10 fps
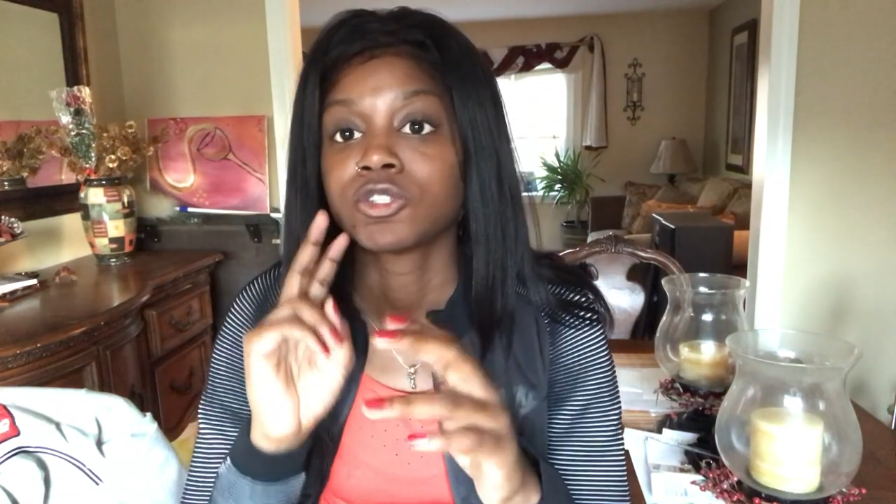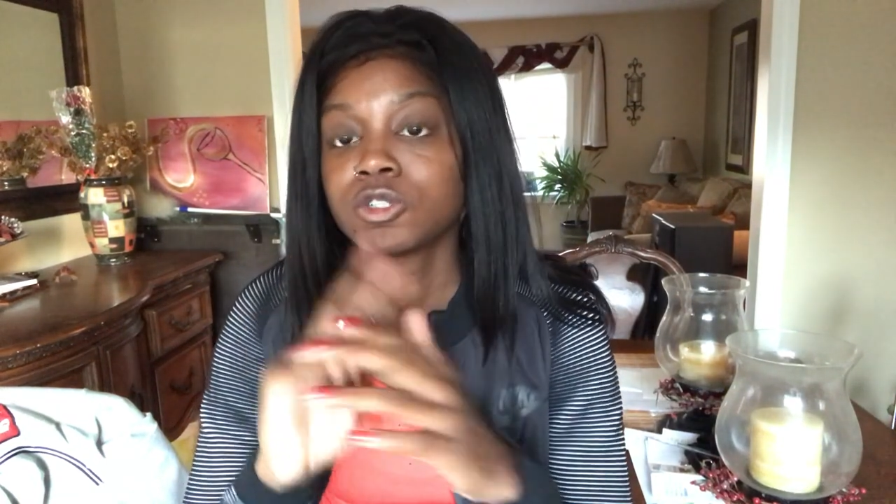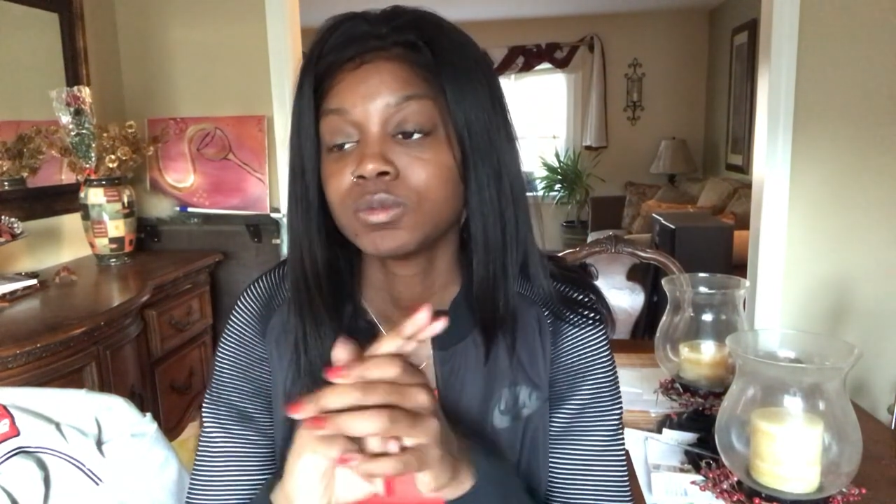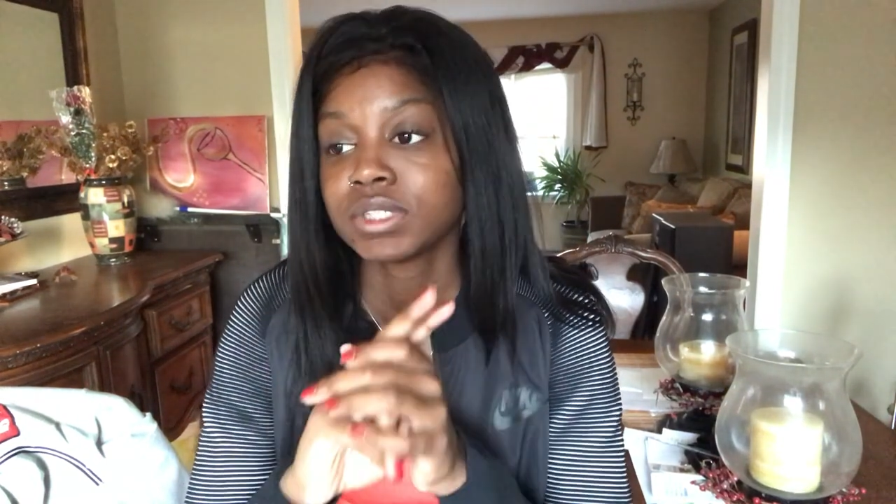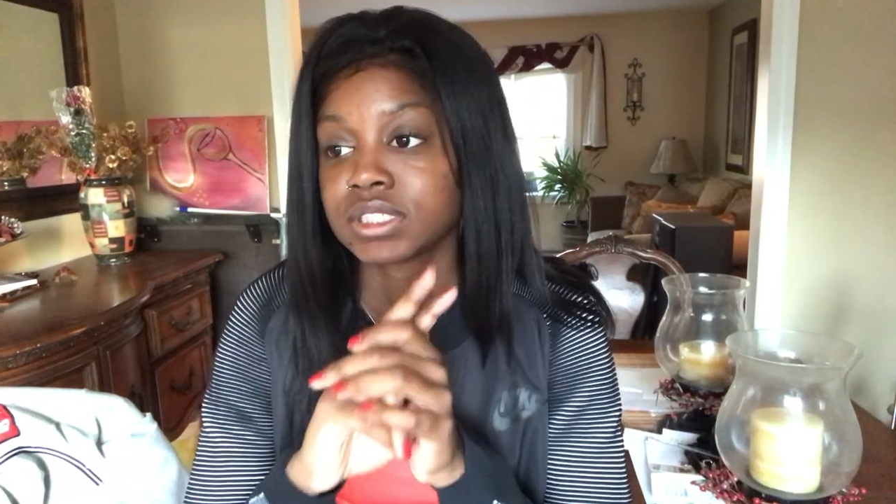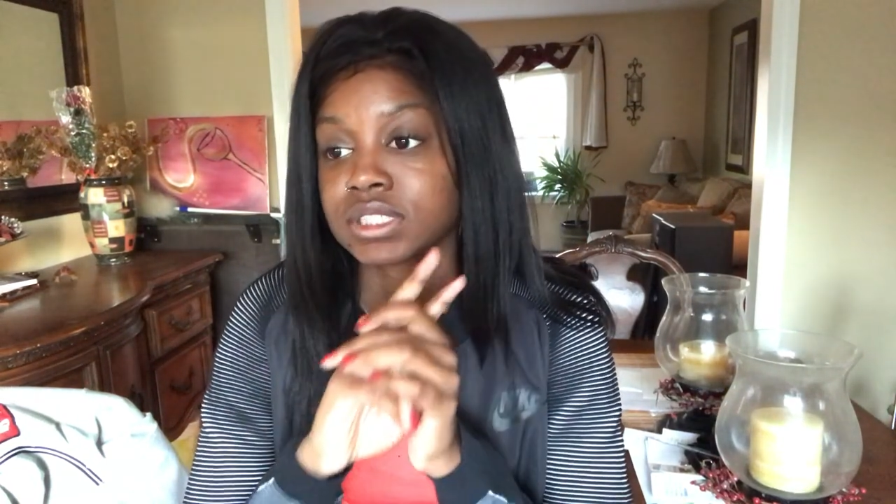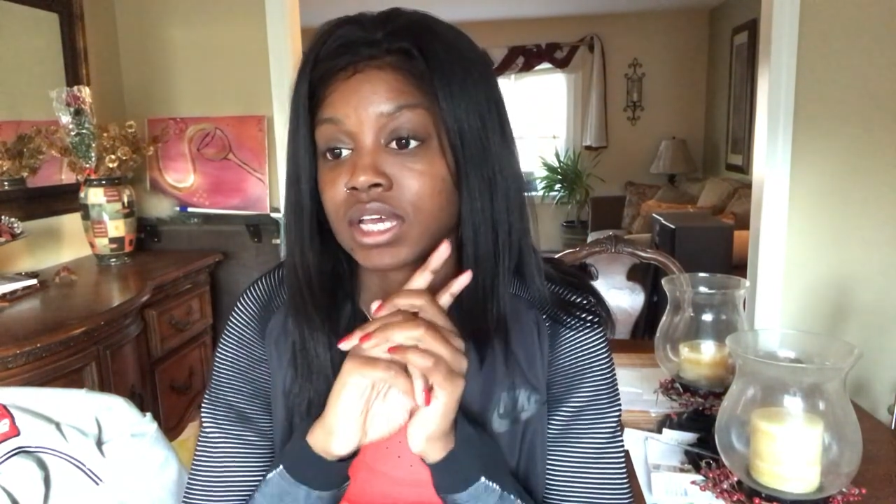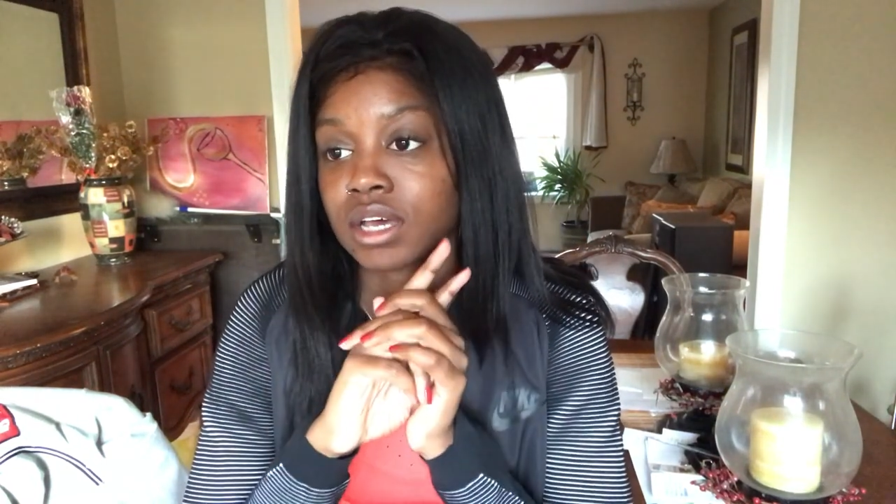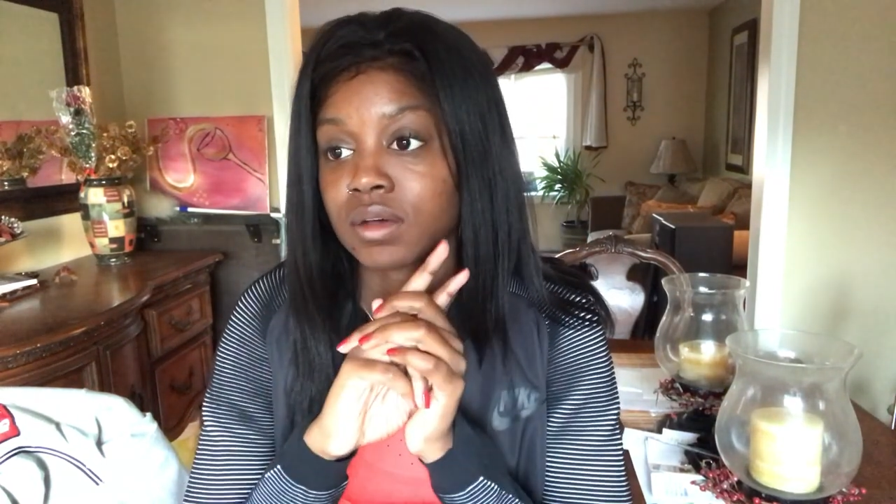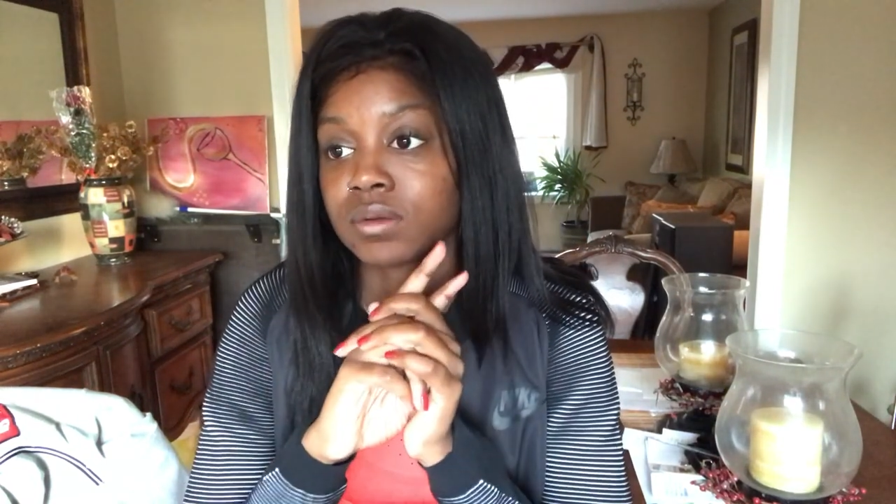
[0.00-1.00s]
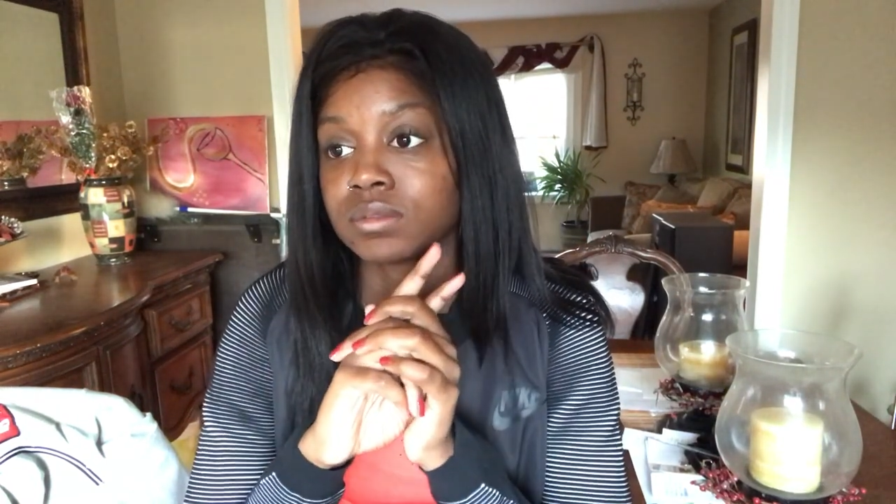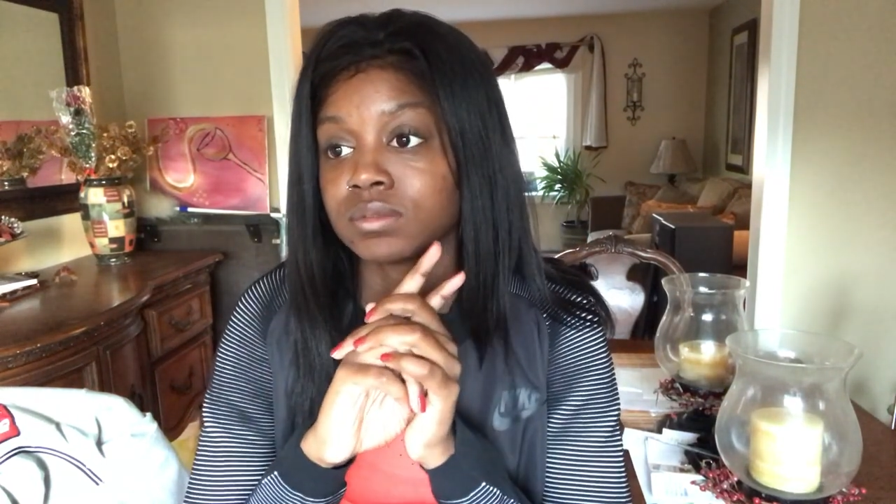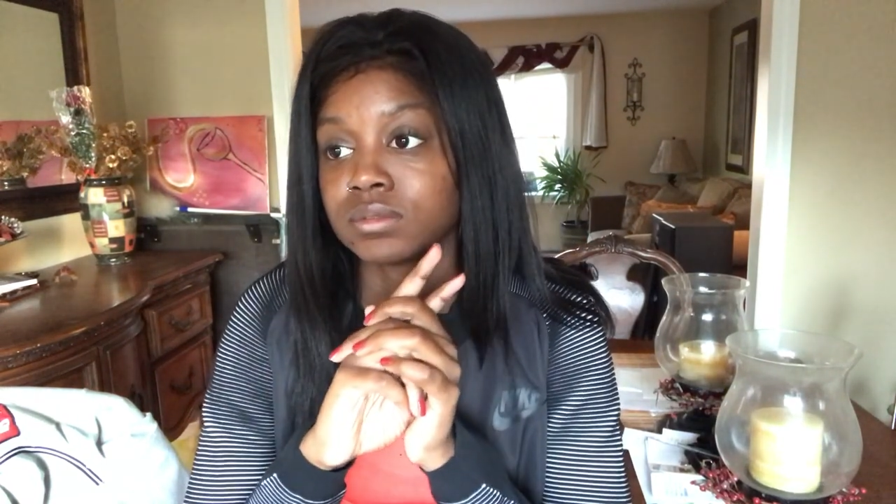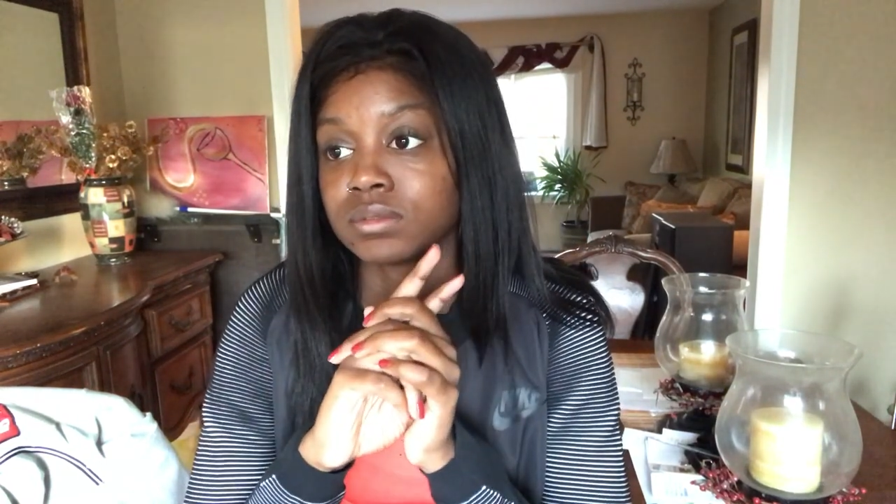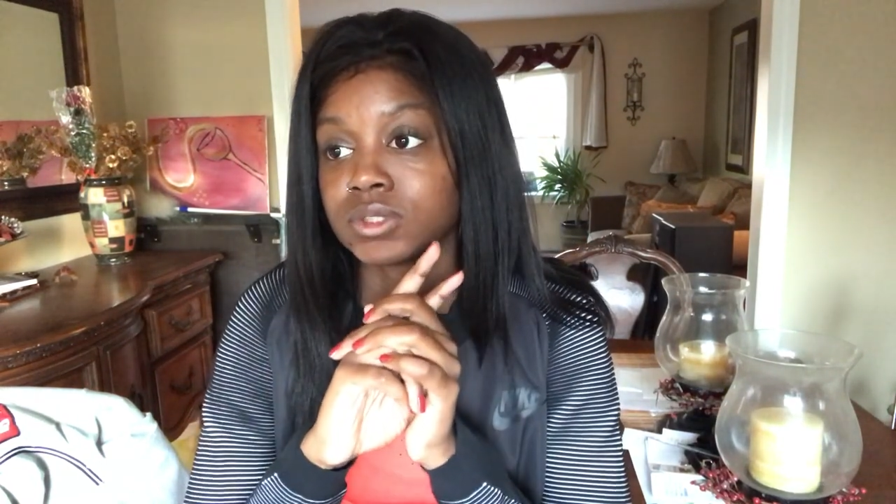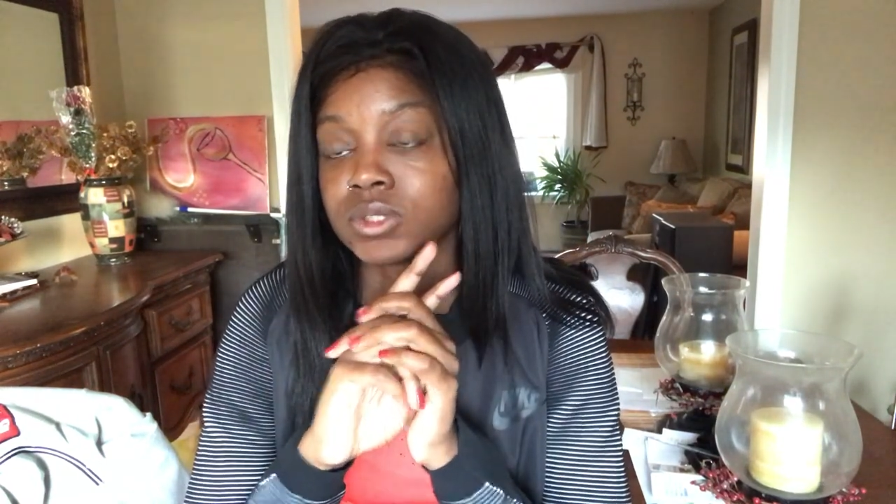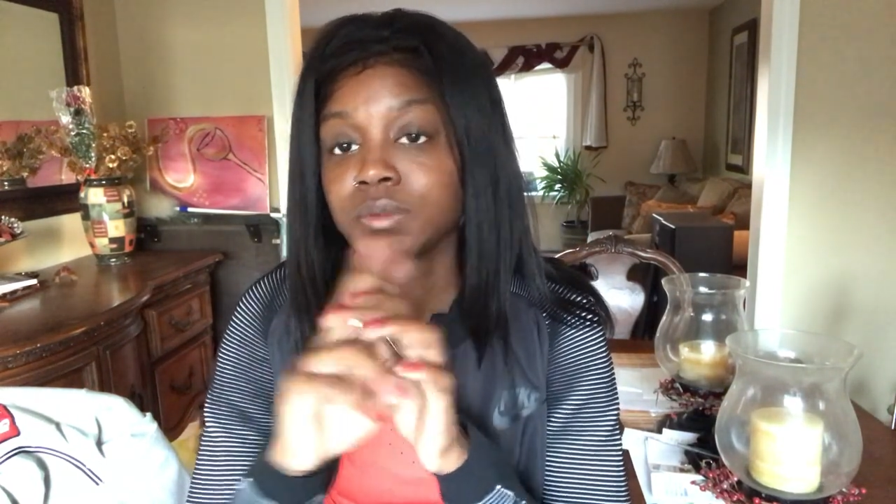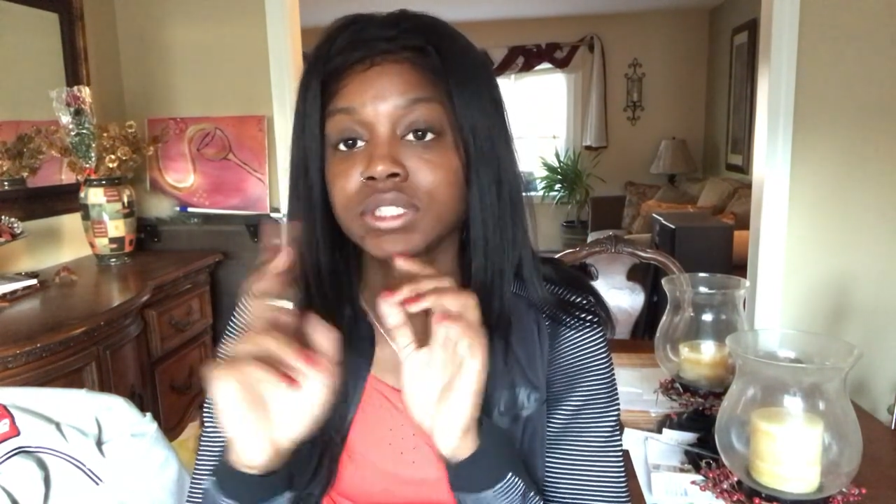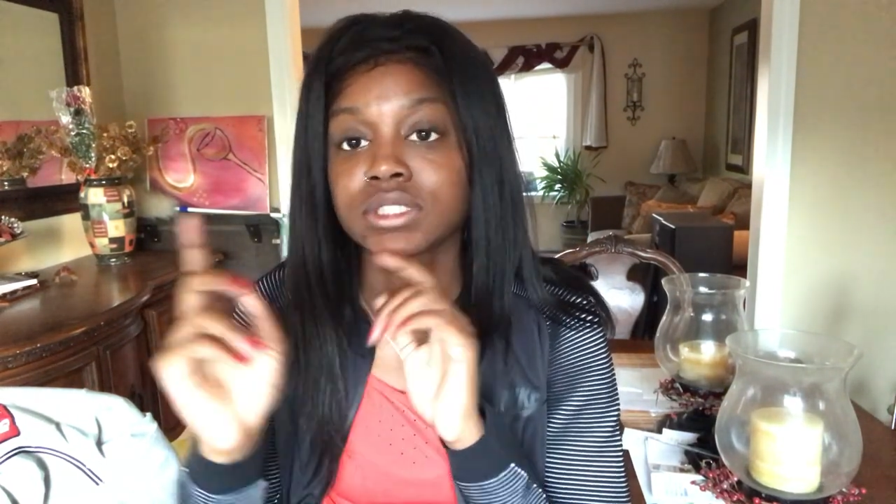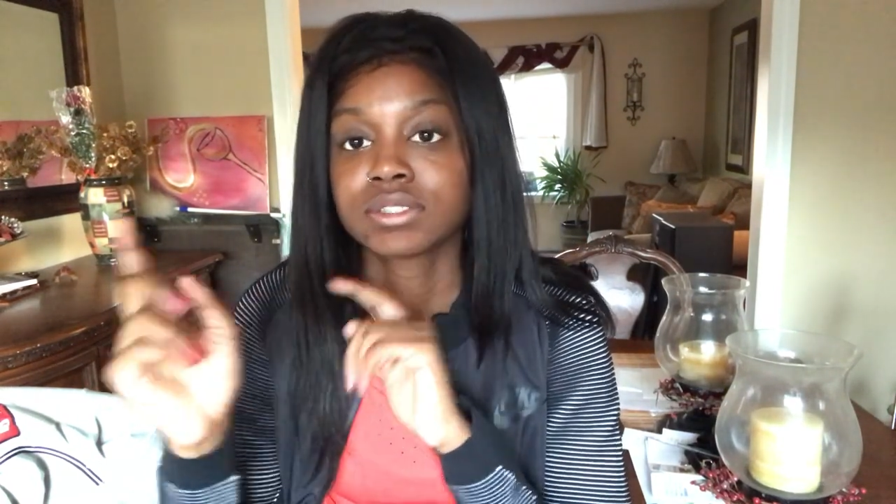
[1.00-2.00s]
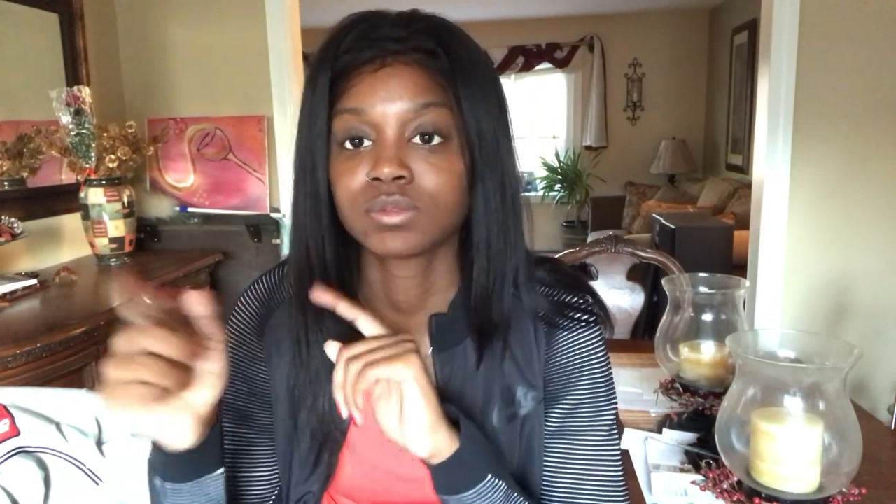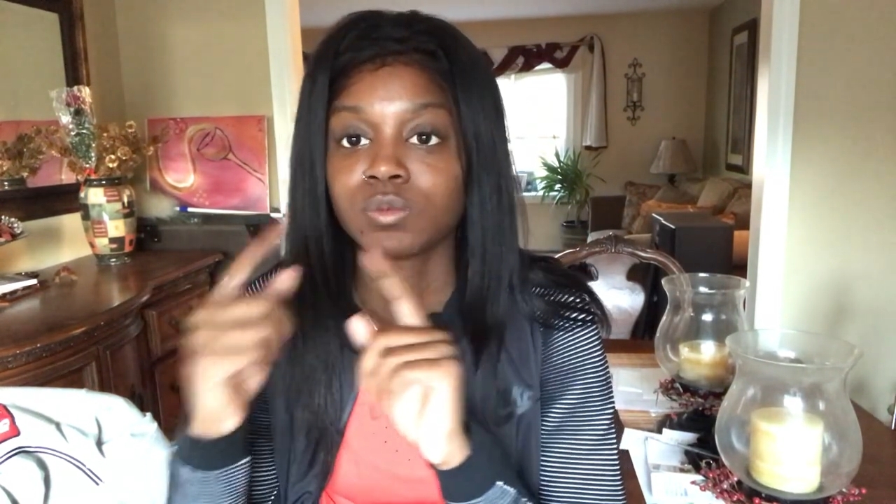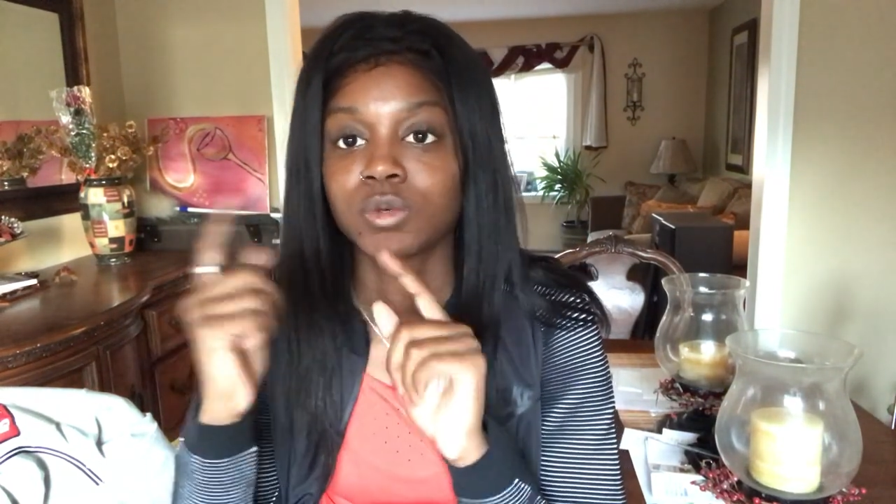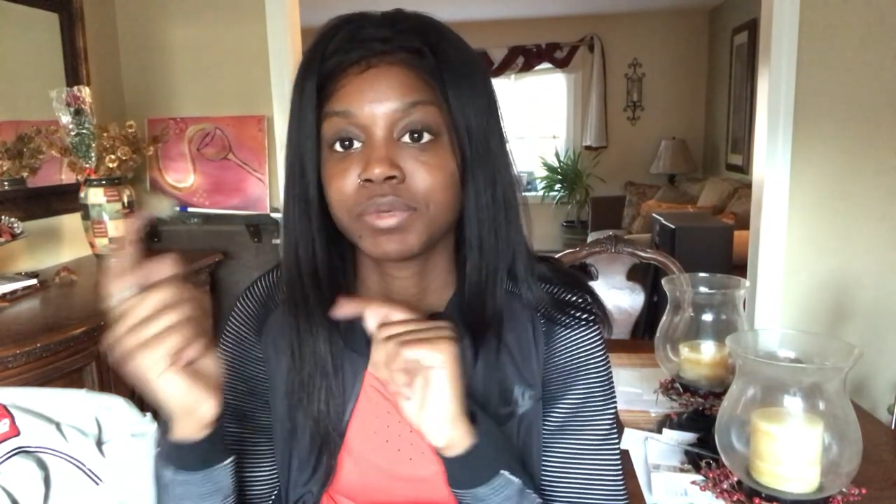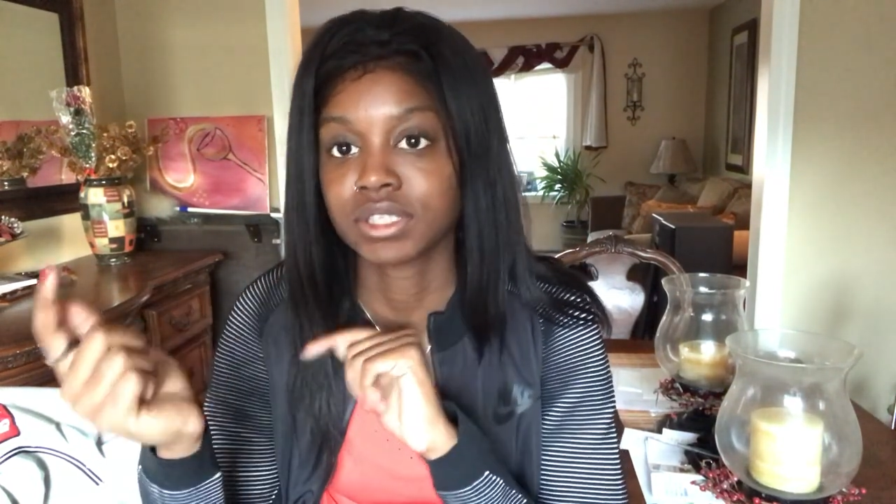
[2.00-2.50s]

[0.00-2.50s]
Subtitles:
2 weeks now. 2 weeks will